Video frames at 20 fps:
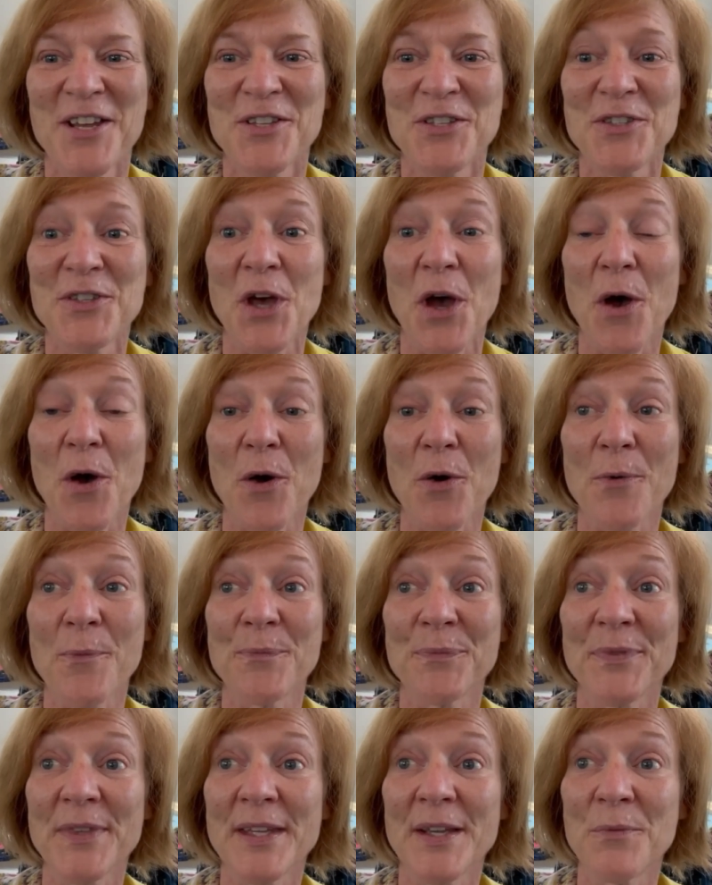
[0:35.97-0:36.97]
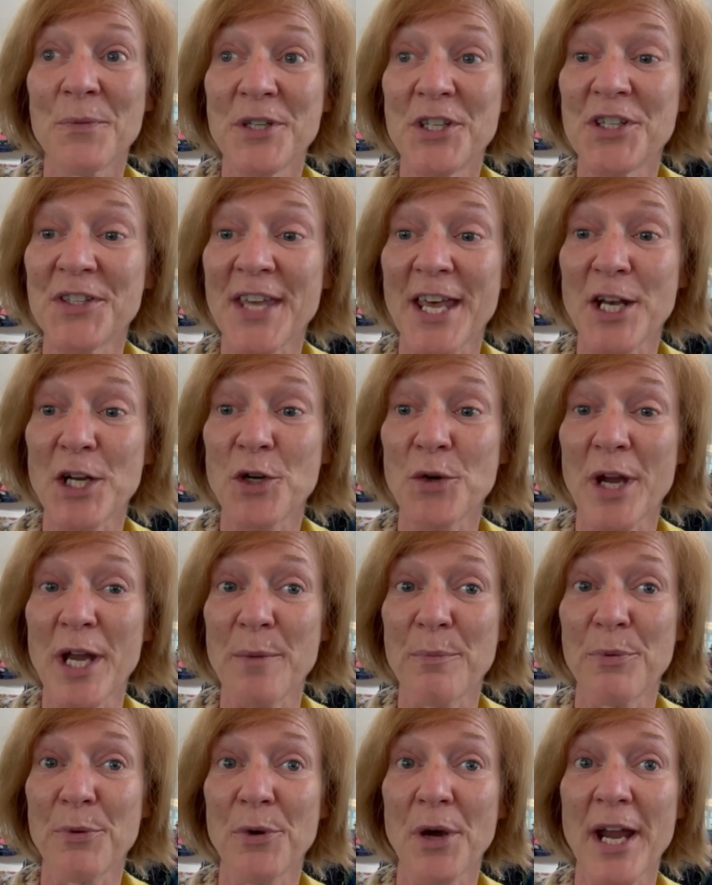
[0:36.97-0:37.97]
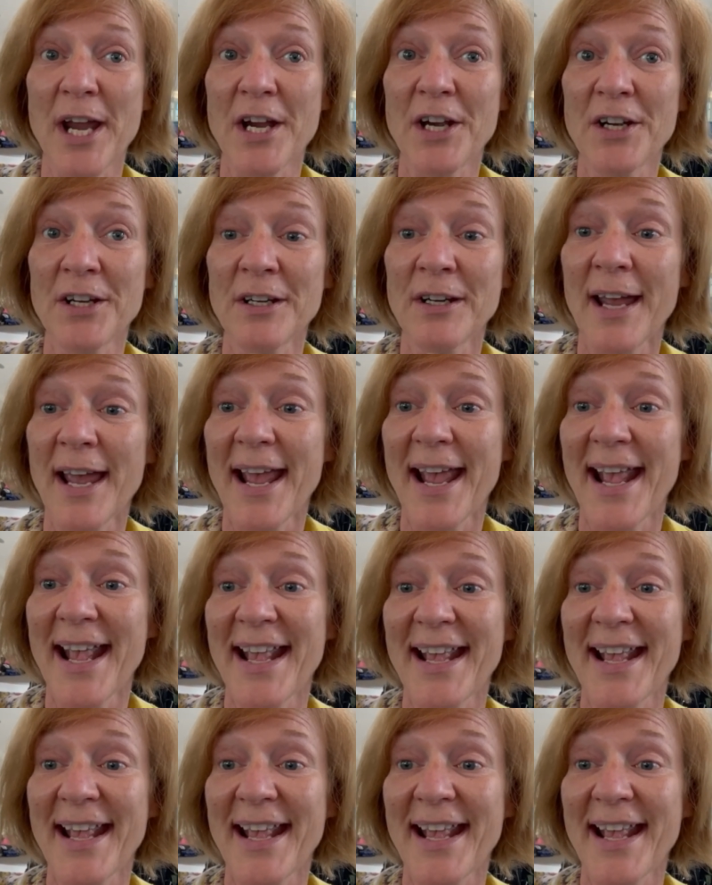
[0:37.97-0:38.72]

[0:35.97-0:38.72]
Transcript: So we just had a great prayer